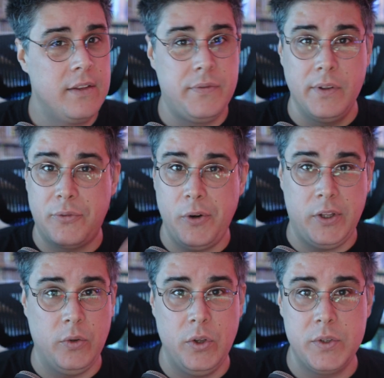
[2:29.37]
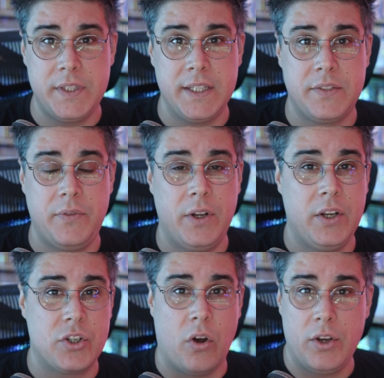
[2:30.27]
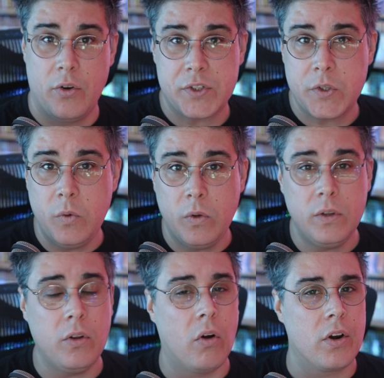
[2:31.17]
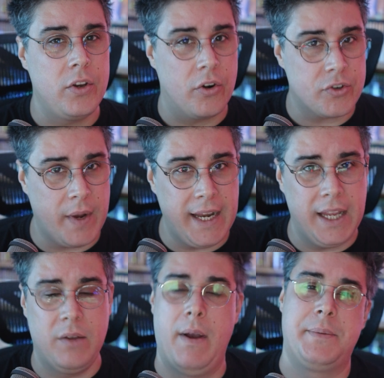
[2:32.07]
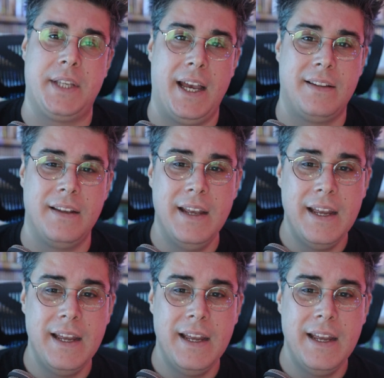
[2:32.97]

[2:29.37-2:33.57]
Feel free to use this footage on your school or on your training website.